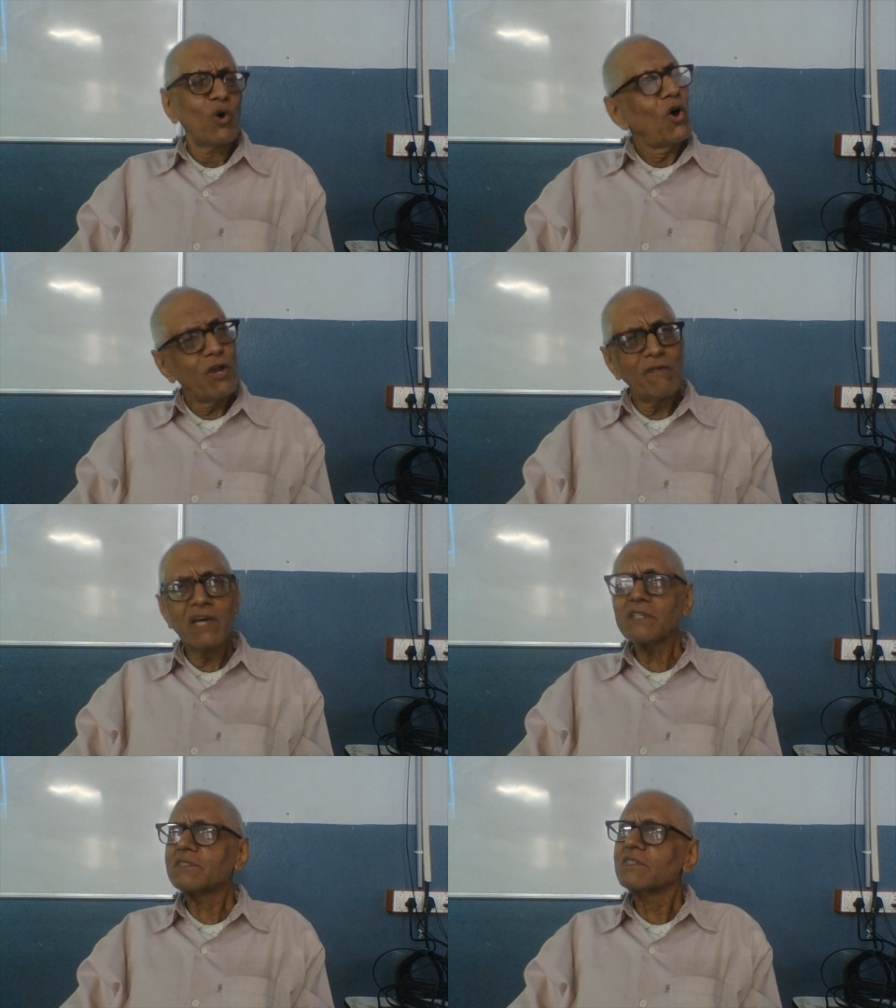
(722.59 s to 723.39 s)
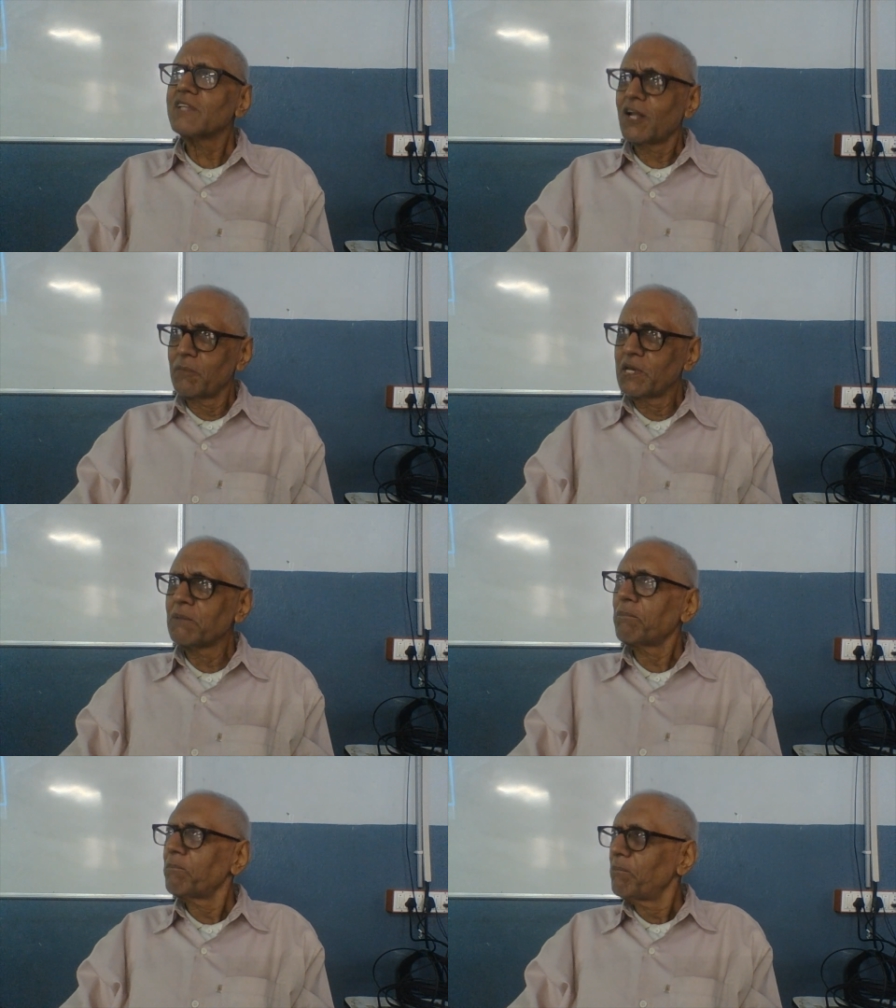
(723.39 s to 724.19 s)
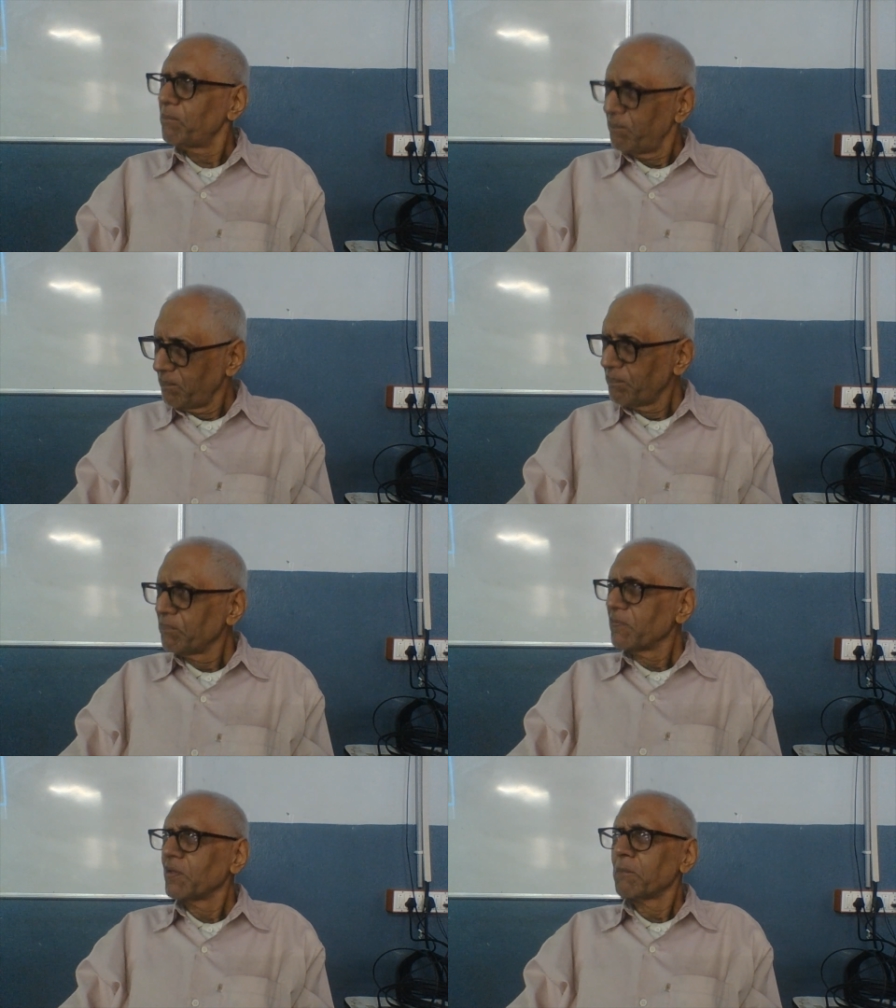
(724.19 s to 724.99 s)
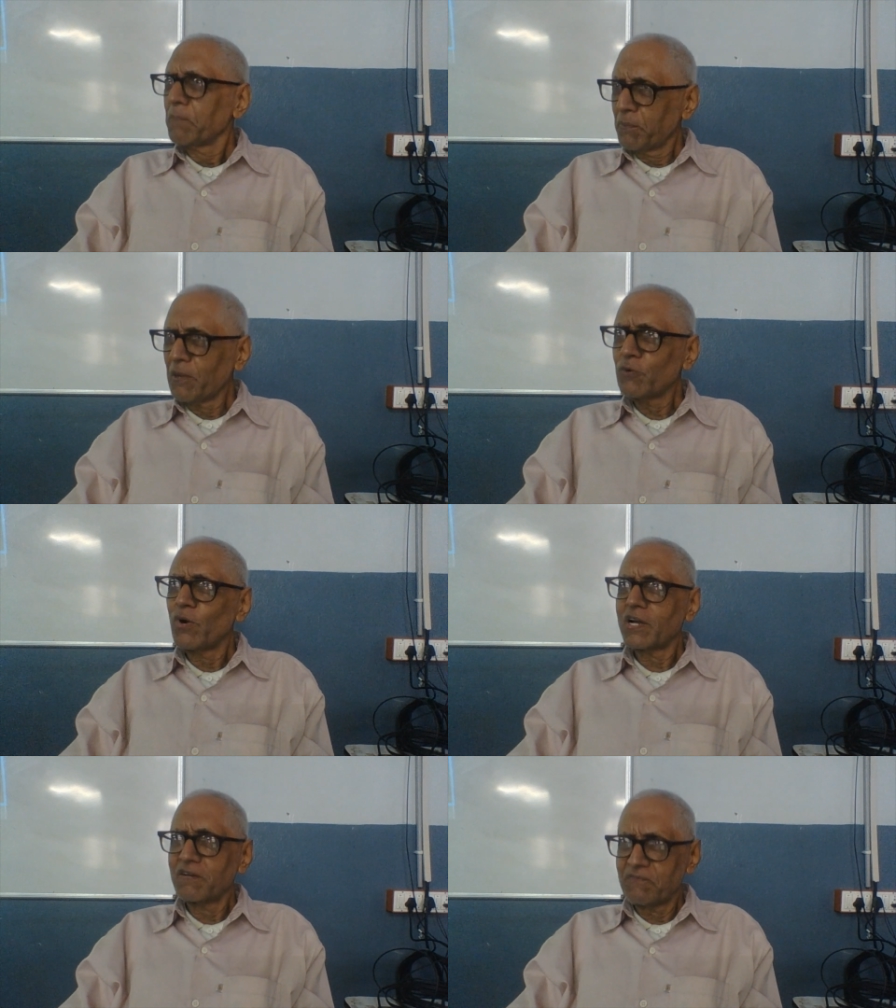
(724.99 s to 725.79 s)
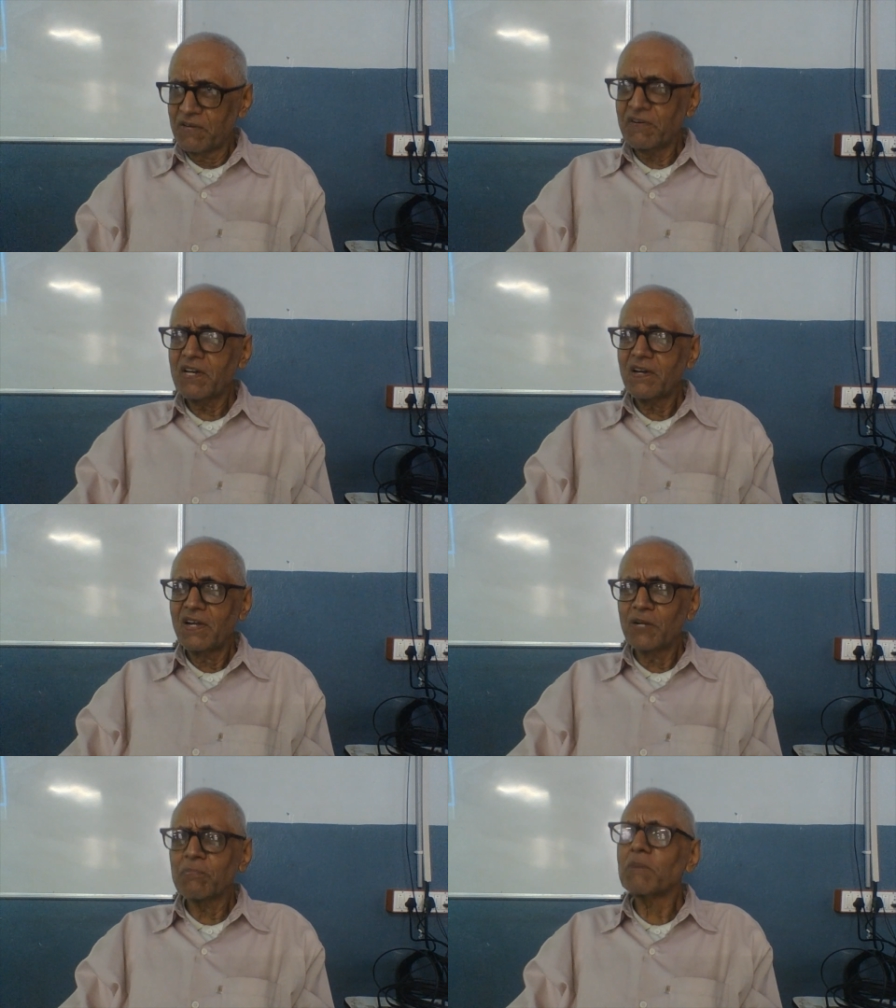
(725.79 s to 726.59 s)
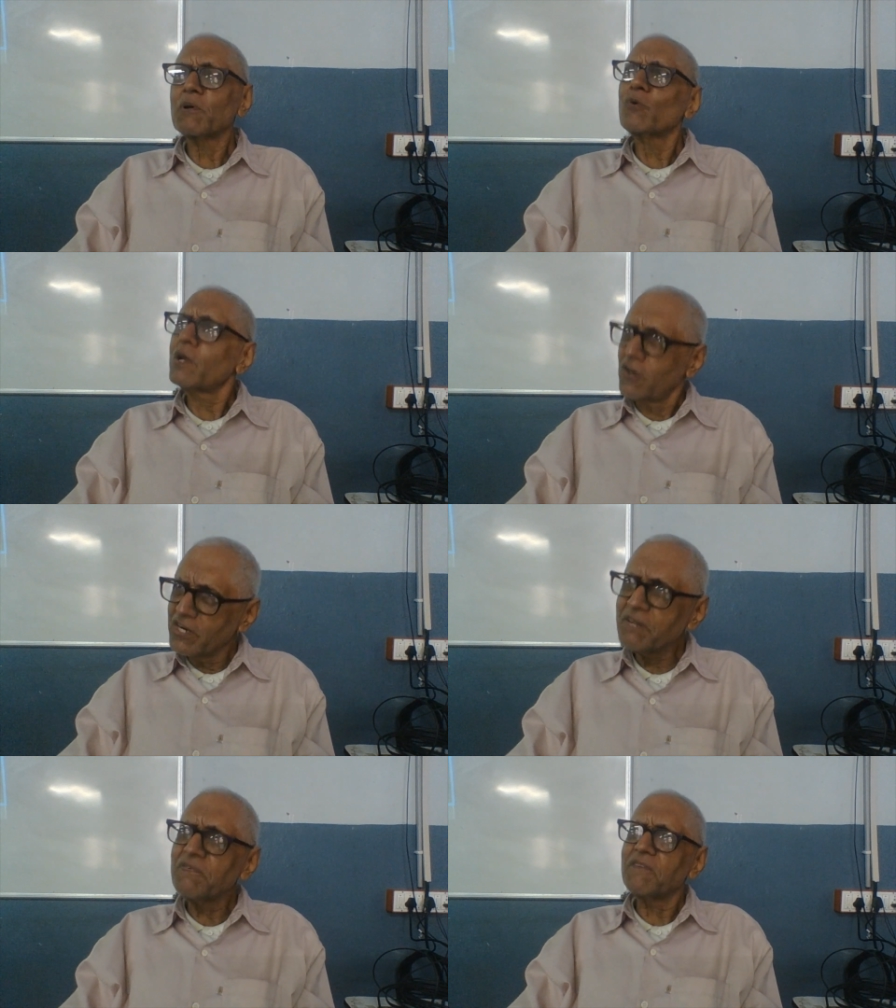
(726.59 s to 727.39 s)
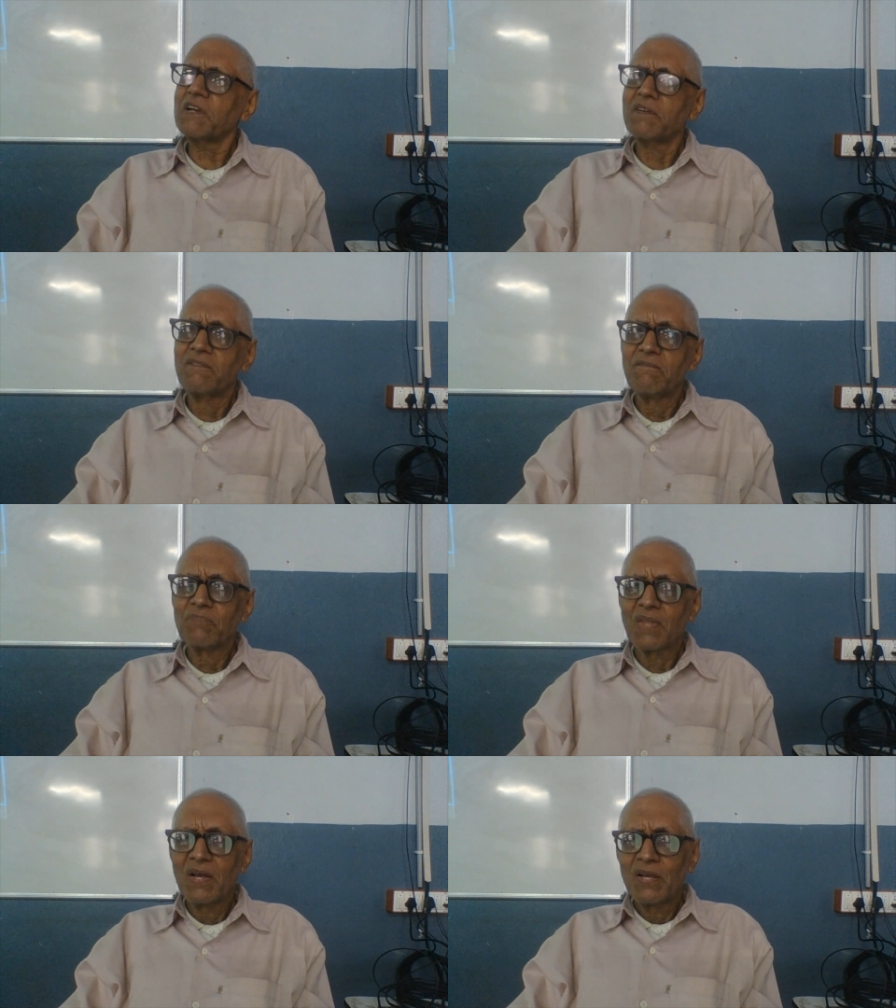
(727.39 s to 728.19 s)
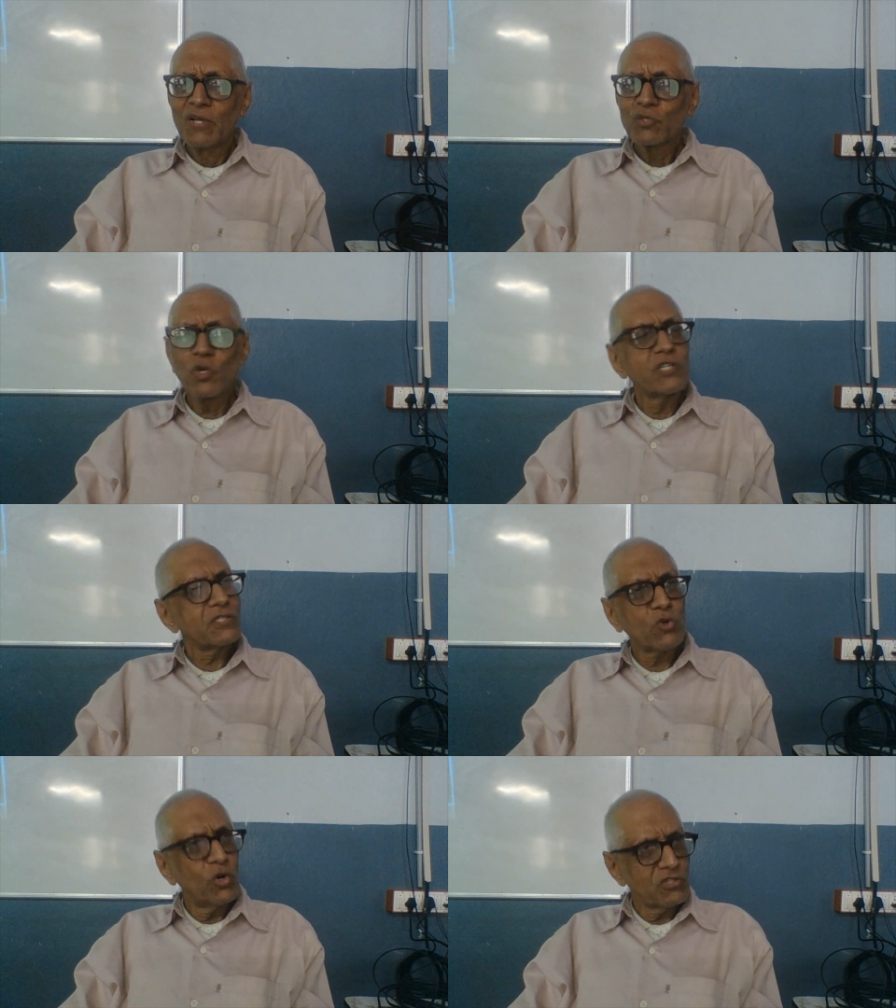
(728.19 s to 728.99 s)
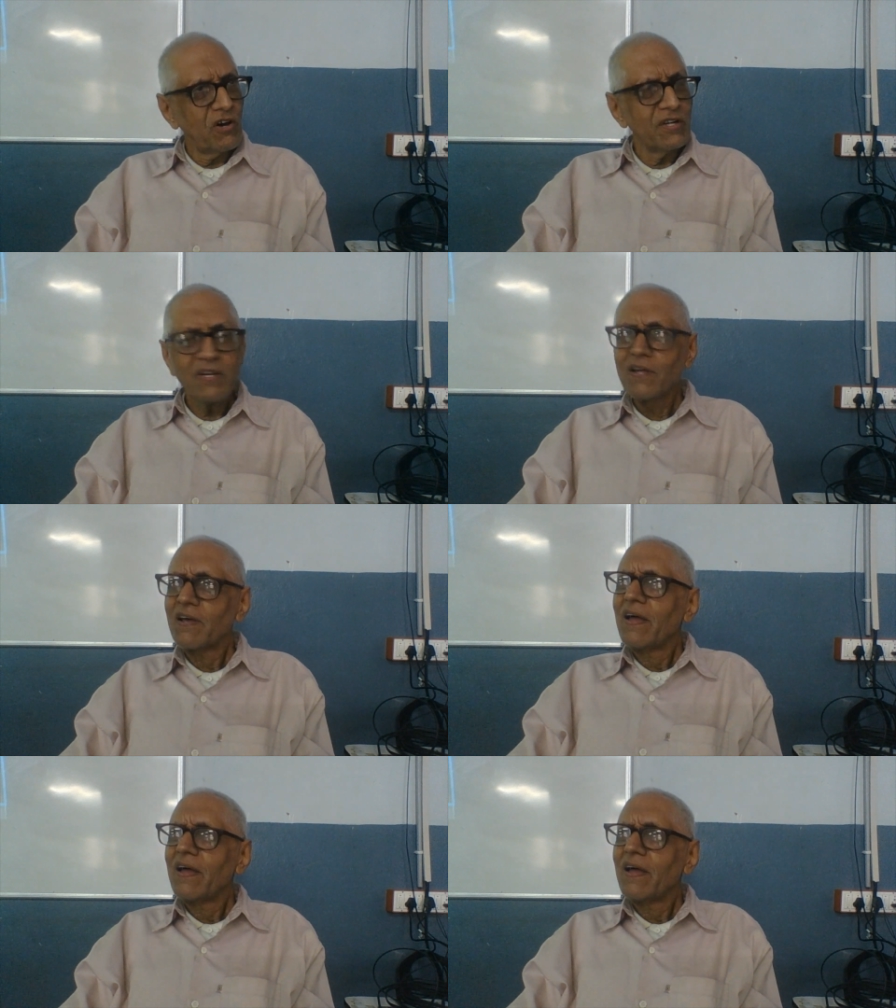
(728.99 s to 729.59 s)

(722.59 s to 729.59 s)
Always there will be people who are in favor and people who are not in favor. So this goes on.